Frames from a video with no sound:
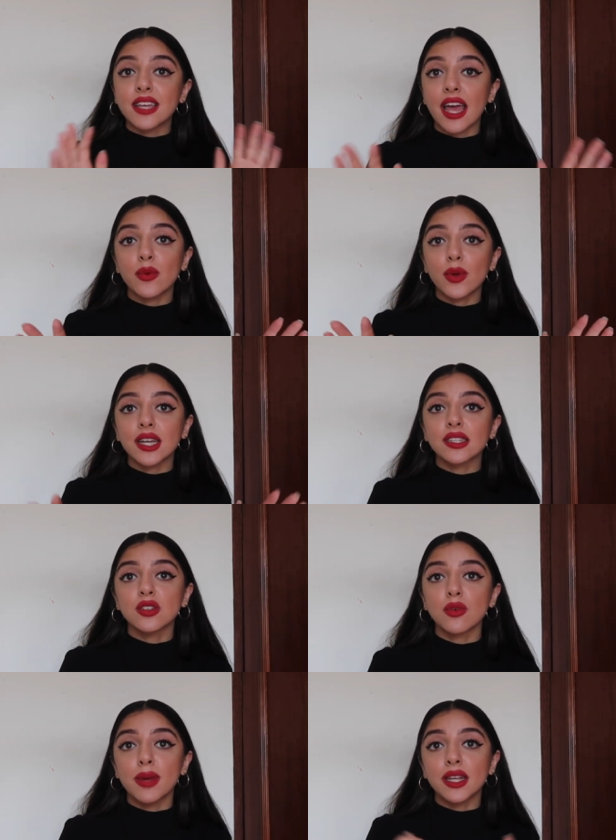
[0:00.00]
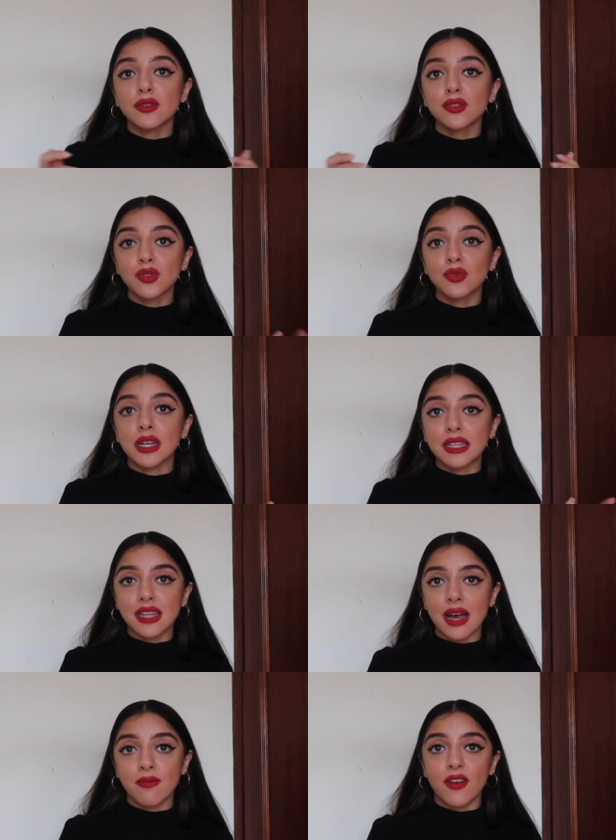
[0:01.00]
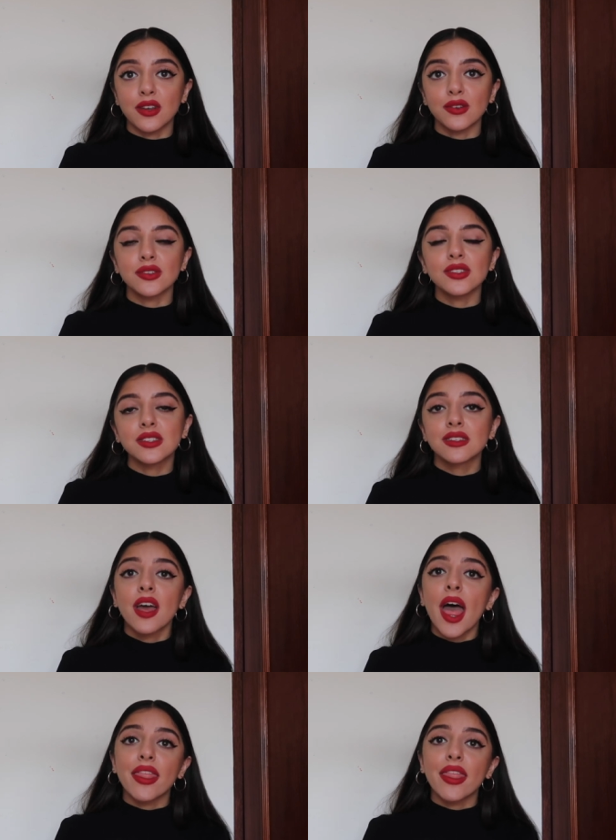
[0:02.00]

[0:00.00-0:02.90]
10 weeks till medical school exam finals